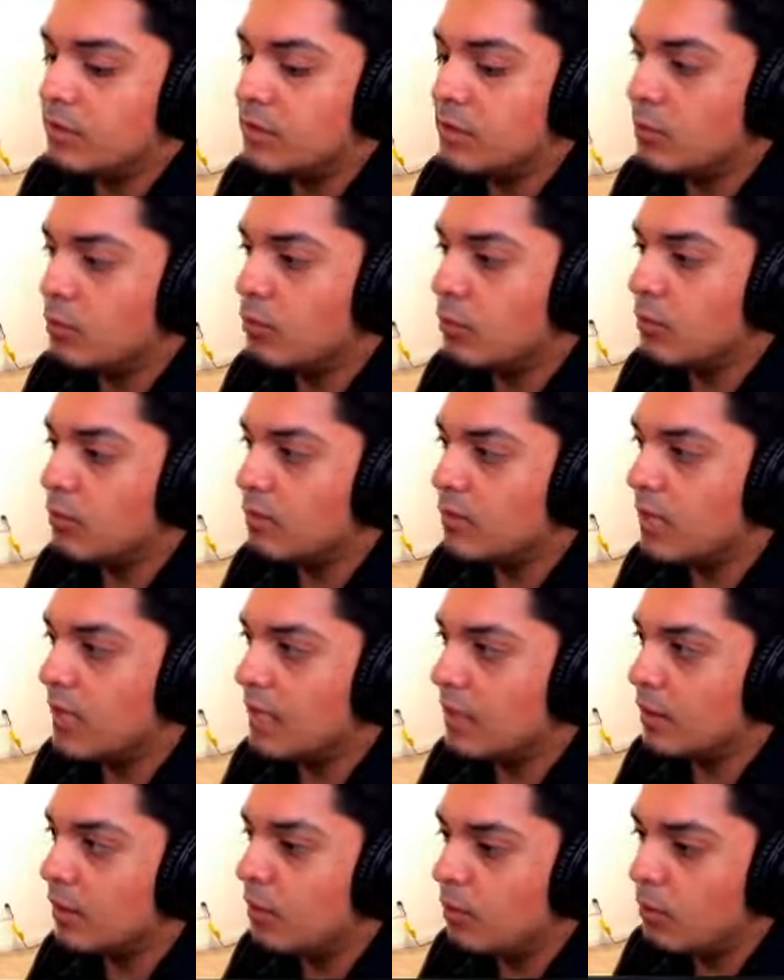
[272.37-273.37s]
rotate the
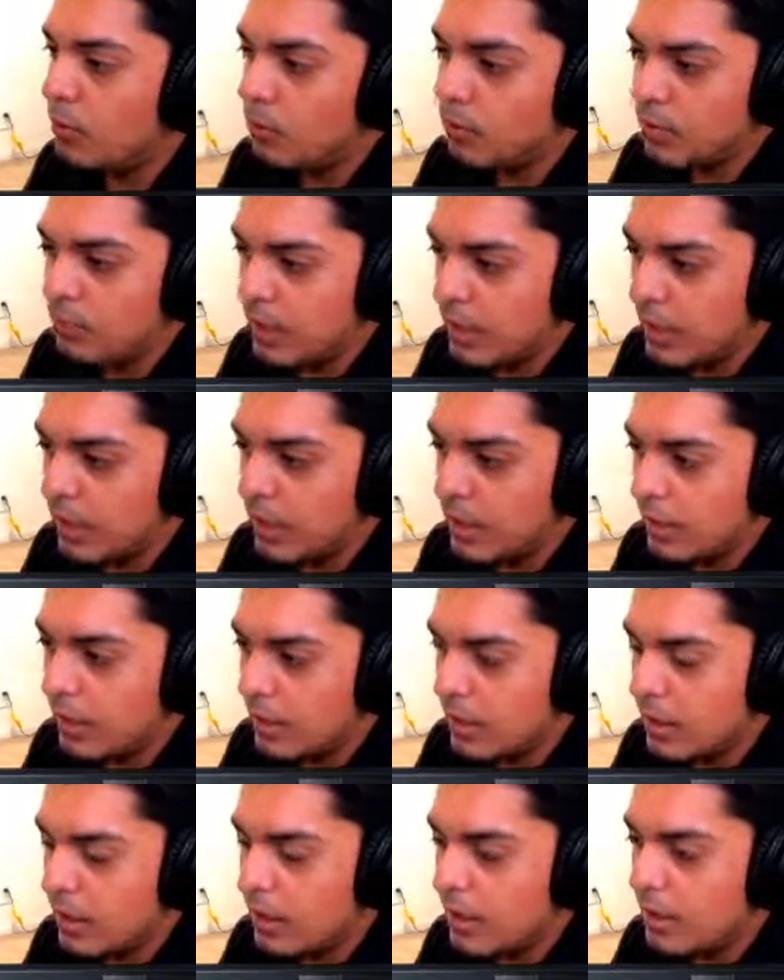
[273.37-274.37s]
whole thing
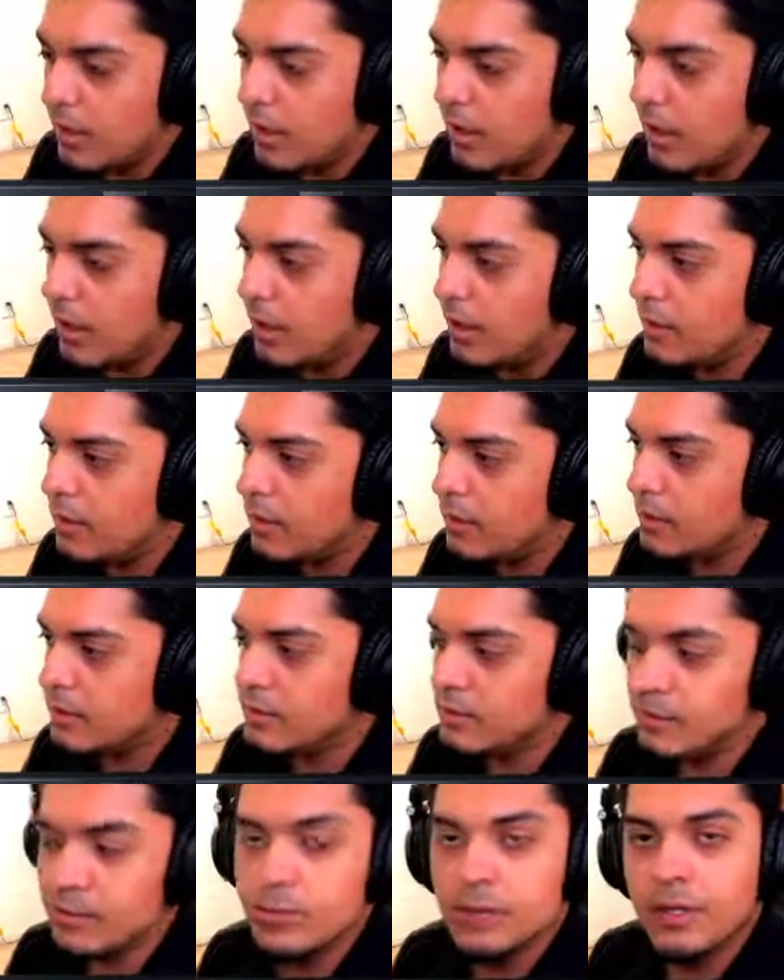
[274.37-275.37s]

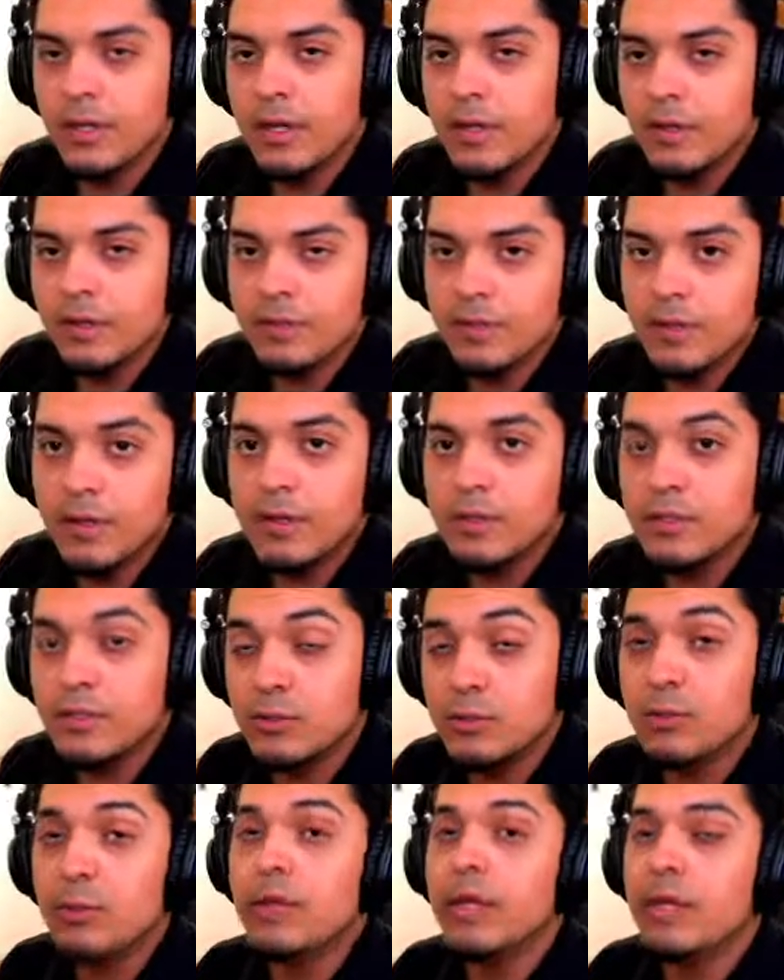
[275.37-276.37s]
to give the
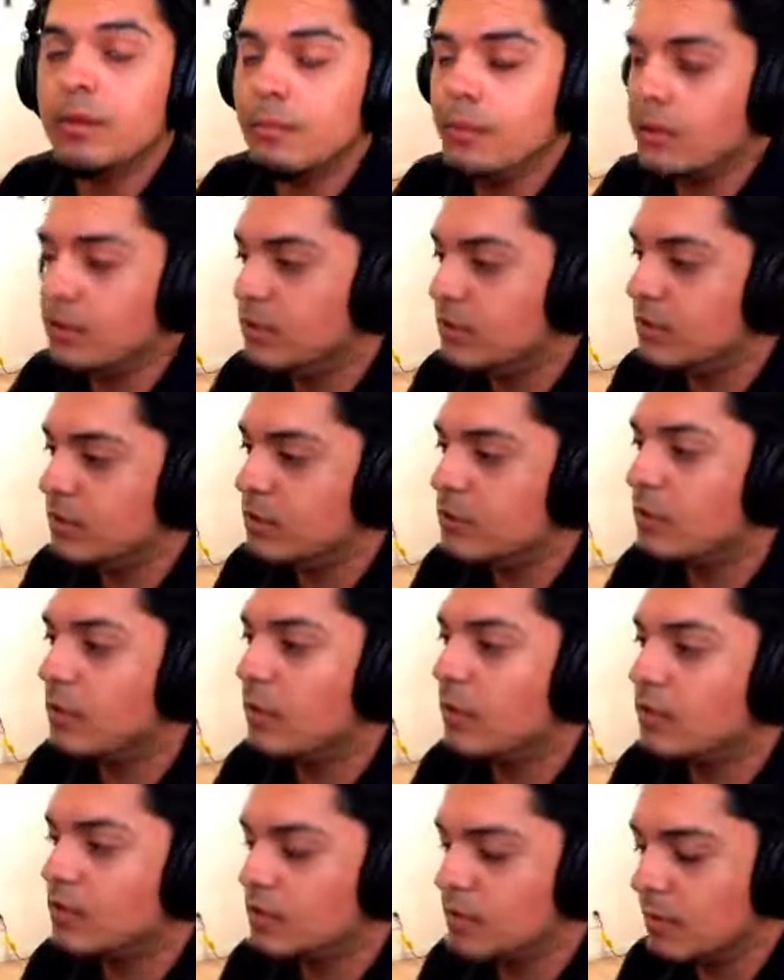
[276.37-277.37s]
swinging motion to
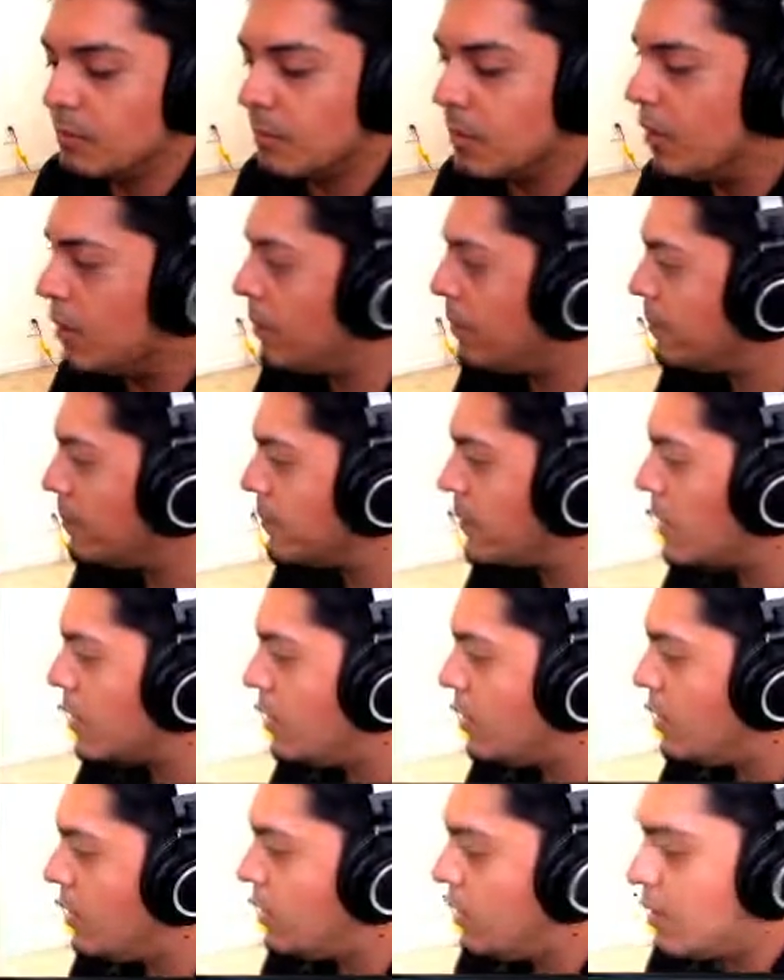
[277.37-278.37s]
launch the ball.
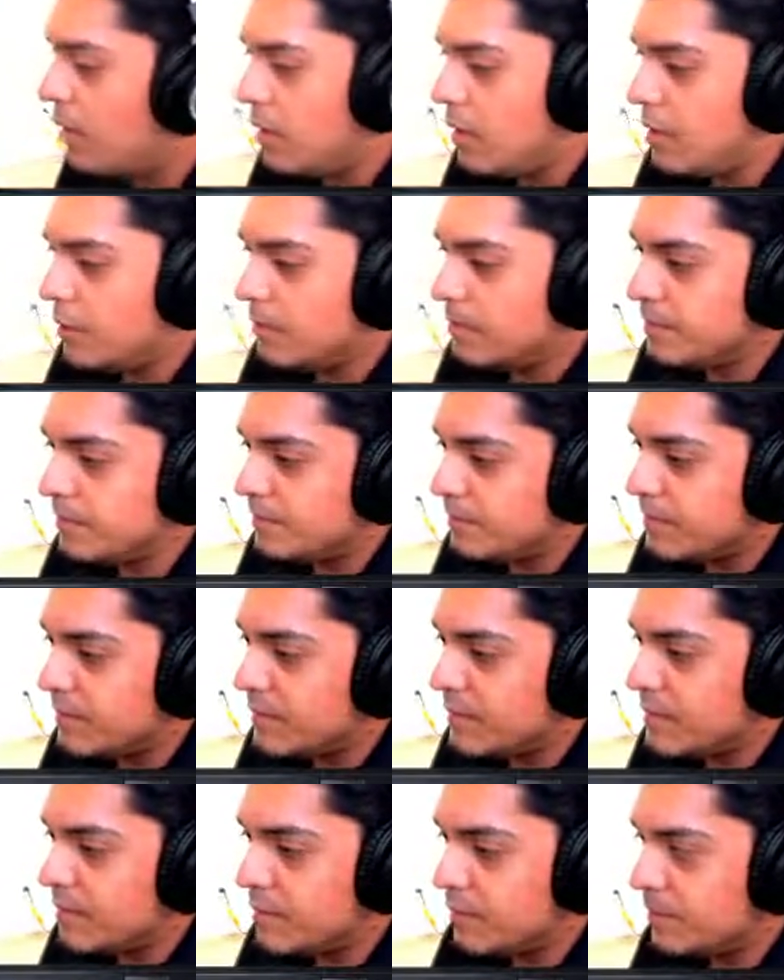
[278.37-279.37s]

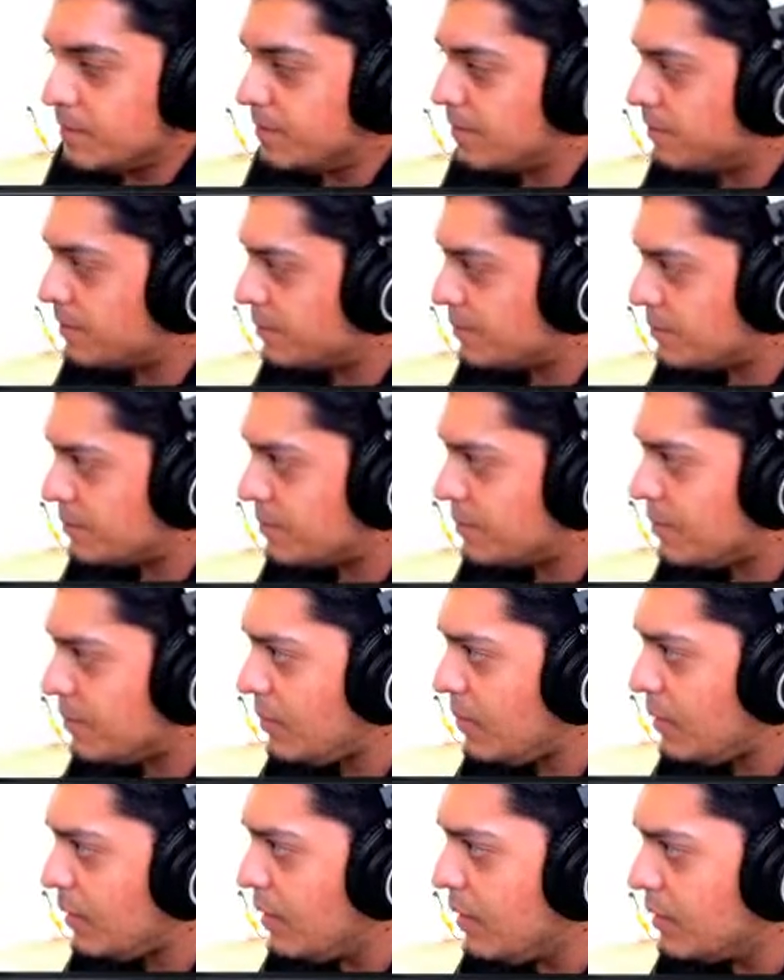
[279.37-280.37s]
So
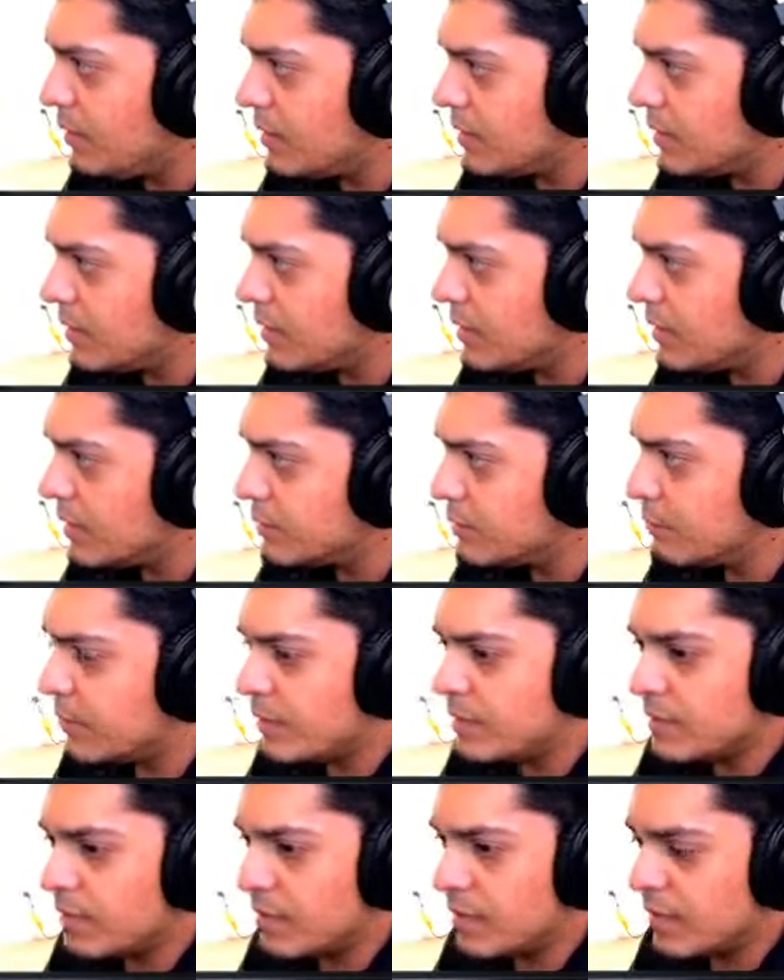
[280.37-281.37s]
I think that's what we
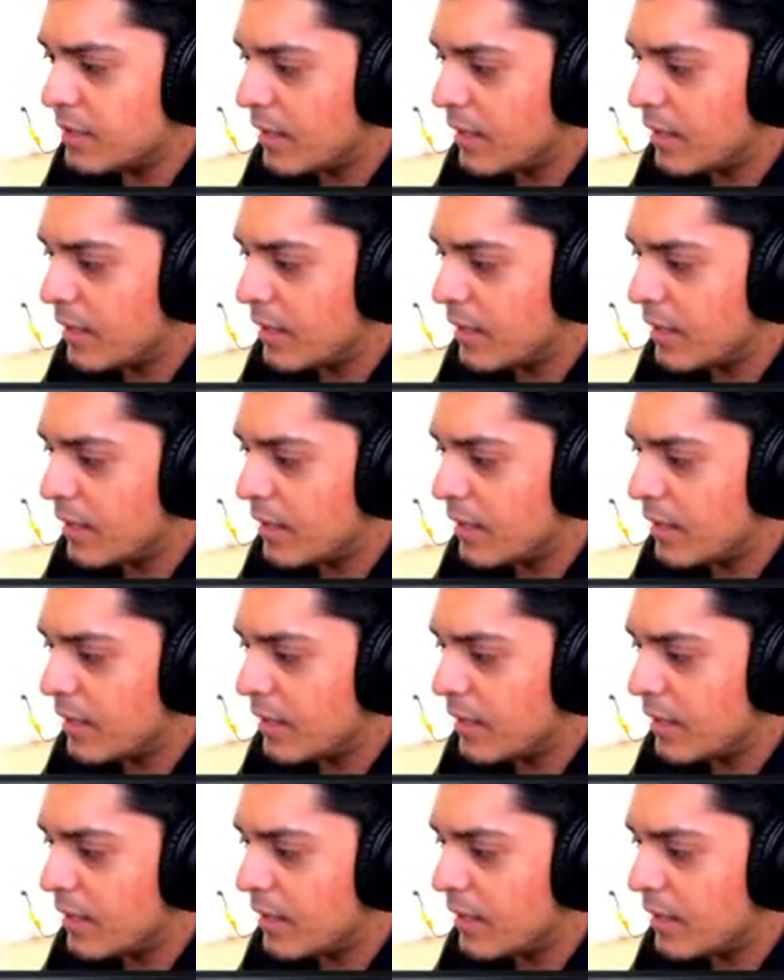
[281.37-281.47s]
redesigned the